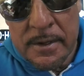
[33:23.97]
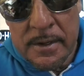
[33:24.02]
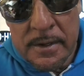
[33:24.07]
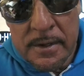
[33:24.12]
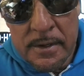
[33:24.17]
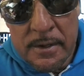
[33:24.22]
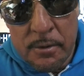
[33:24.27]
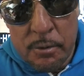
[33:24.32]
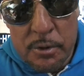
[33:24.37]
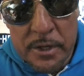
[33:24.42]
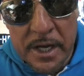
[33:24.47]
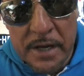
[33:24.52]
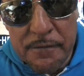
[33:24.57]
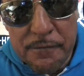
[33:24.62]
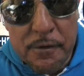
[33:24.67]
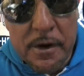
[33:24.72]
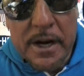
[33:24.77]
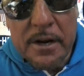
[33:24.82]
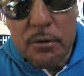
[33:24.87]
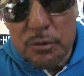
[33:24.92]
Okay,
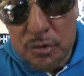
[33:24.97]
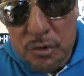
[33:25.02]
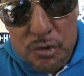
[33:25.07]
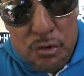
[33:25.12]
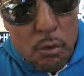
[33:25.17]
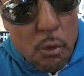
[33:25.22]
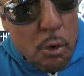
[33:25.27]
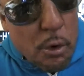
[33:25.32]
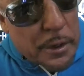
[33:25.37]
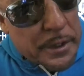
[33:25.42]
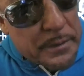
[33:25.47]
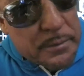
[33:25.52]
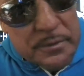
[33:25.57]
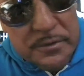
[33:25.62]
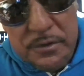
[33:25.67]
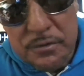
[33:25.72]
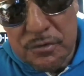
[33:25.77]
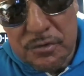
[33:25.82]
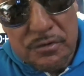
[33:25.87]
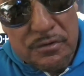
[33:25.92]
Franco's short. He
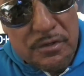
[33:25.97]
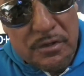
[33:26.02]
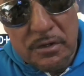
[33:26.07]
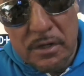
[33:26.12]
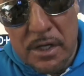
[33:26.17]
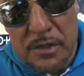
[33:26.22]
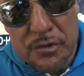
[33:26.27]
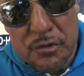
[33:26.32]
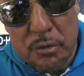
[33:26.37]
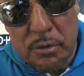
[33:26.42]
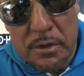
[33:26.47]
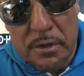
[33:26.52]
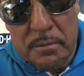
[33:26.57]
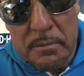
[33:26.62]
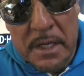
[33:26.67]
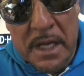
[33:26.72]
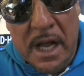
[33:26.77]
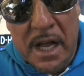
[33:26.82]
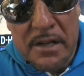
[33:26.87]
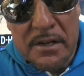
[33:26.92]
was a lot shorter than me.
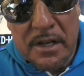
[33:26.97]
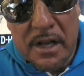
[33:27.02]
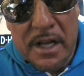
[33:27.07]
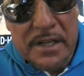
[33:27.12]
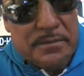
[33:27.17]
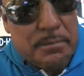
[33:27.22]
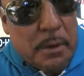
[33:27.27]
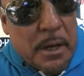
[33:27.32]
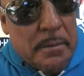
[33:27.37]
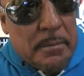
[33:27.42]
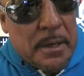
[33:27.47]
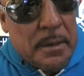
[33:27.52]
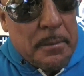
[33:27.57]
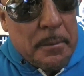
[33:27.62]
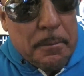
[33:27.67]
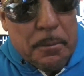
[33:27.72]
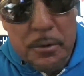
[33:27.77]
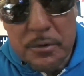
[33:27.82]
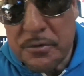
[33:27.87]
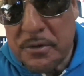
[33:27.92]
I met him in
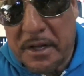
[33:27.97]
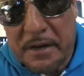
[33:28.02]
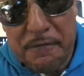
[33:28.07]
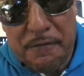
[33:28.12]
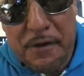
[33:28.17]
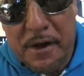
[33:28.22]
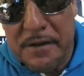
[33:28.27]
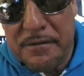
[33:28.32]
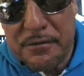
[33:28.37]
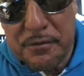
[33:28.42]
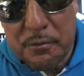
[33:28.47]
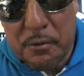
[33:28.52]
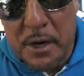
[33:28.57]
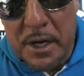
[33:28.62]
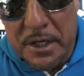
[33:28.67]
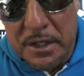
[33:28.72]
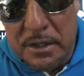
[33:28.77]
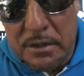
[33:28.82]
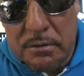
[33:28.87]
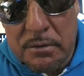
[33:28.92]
person like 5'3",
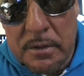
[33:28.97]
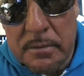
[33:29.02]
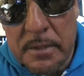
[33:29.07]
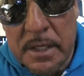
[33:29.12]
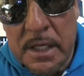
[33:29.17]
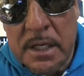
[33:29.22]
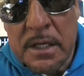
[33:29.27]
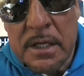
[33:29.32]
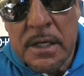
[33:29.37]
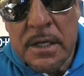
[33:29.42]
you know what I mean?